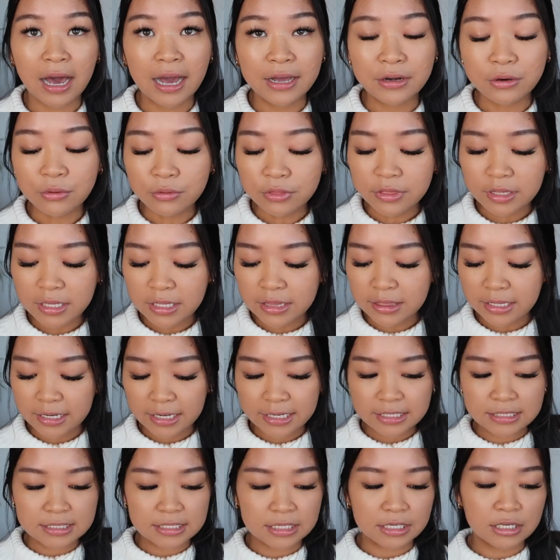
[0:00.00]
I don't think that
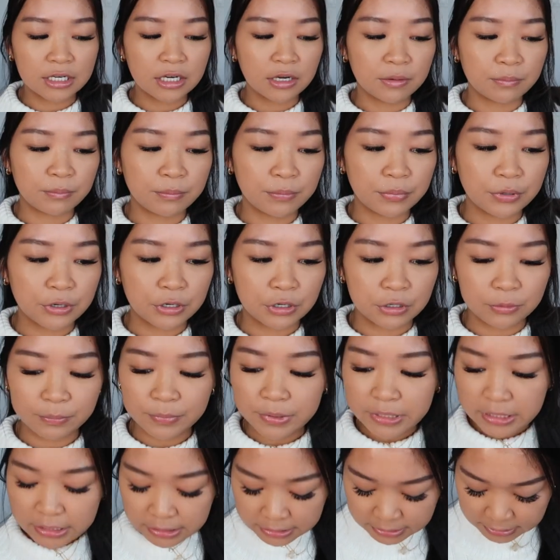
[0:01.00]
I did it on
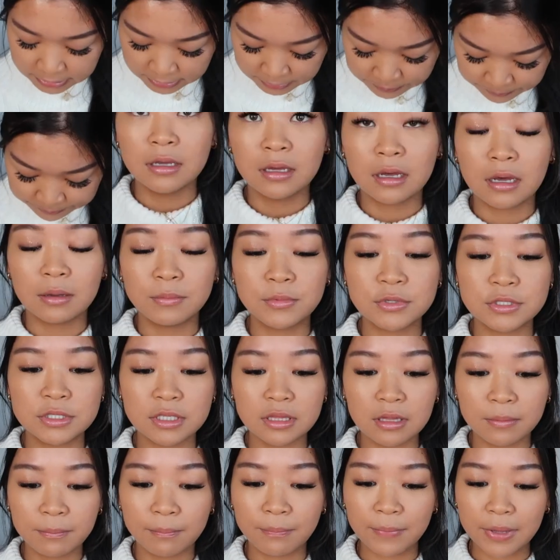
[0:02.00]
purpose. I'm
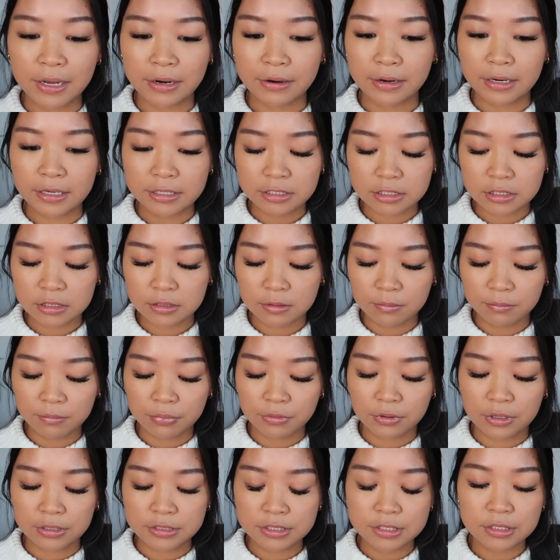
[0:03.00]
using the Merit
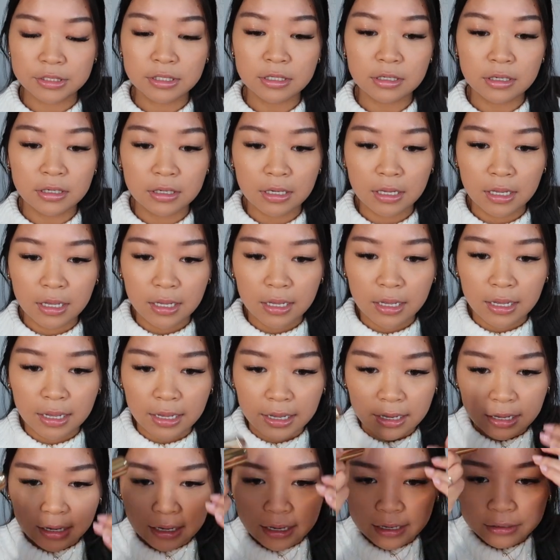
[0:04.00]
bronzer.
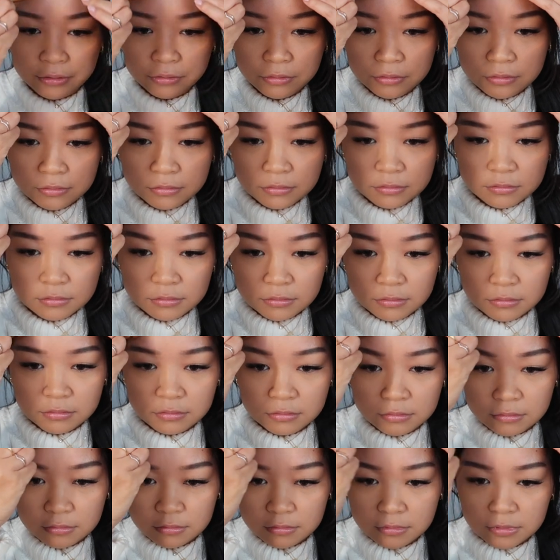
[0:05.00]
I
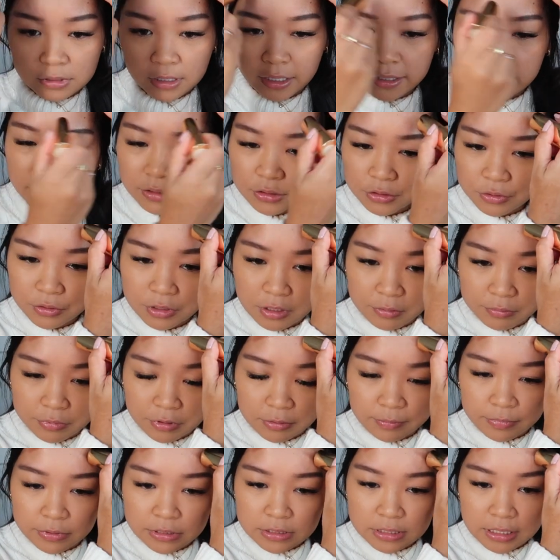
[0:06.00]
didn't do it on
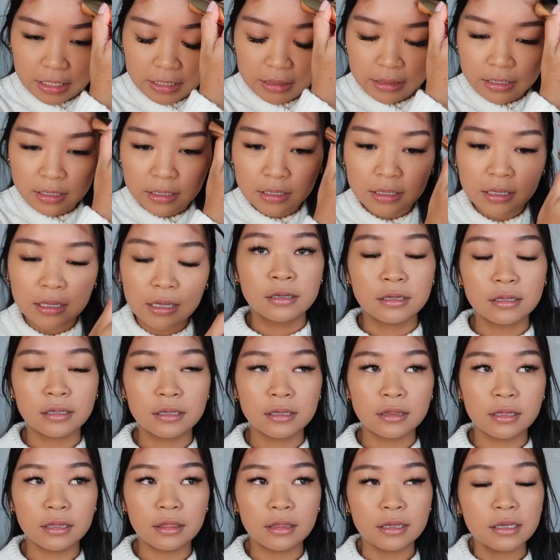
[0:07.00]
purpose. I think
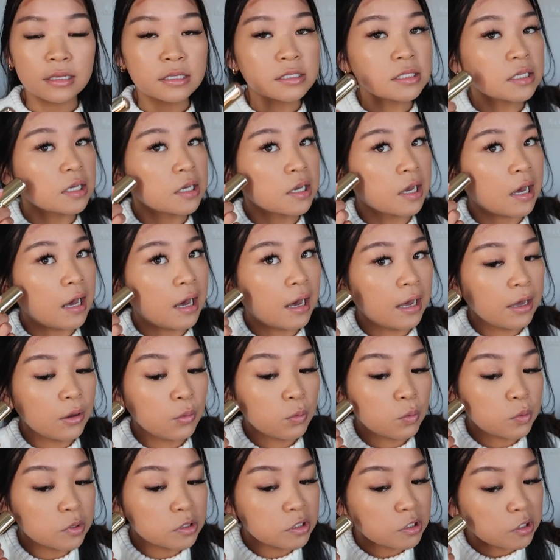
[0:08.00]
the thing is like
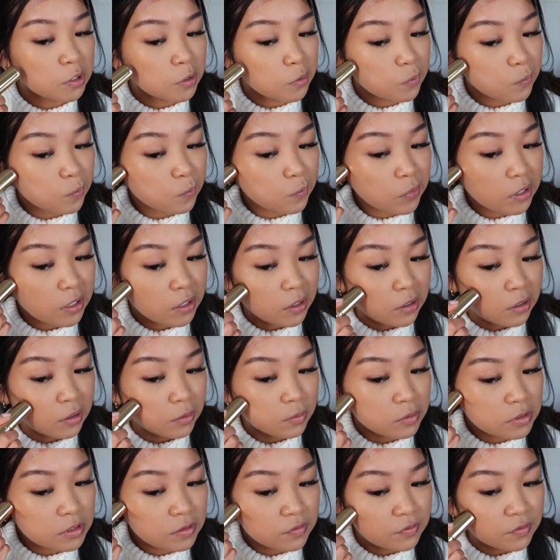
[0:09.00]
my
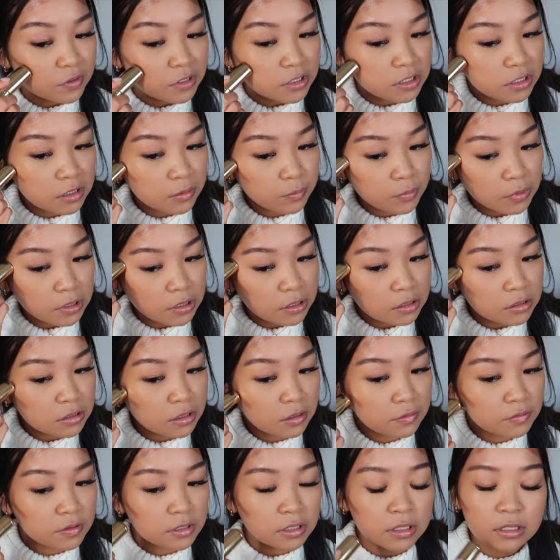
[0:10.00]
aunt wasn't visiting me as
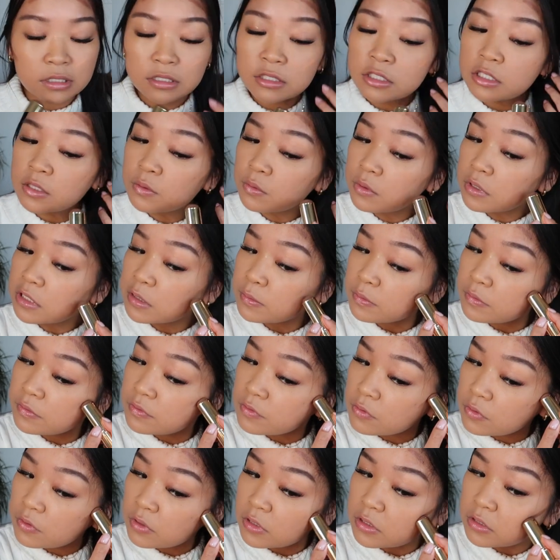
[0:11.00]
often as she was
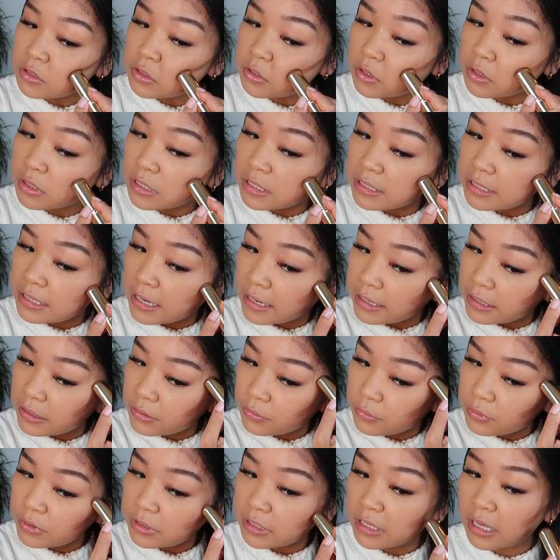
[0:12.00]
before, so then I
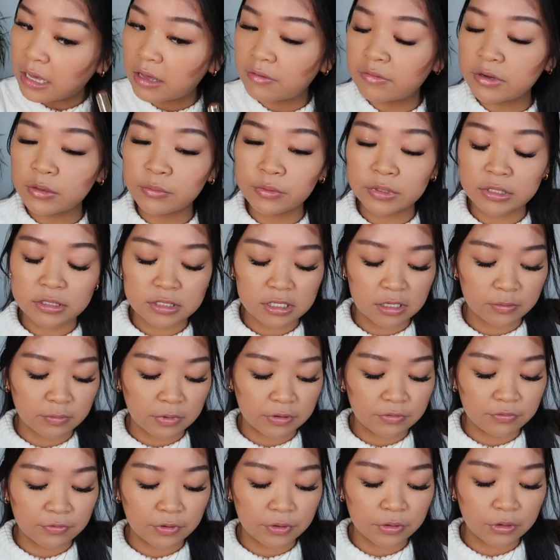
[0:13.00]
didn't really have anyone to take
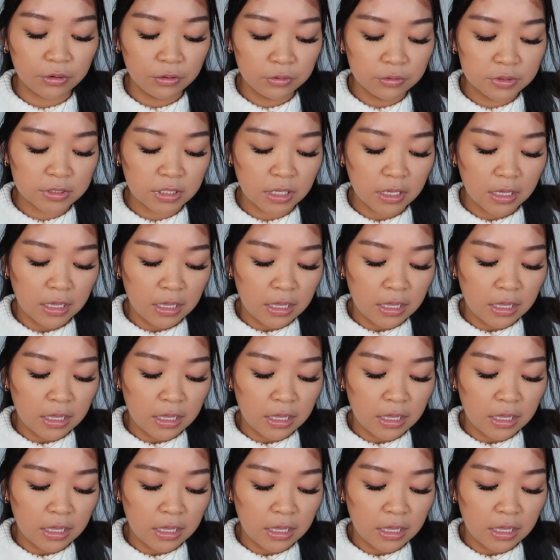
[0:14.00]
my photos.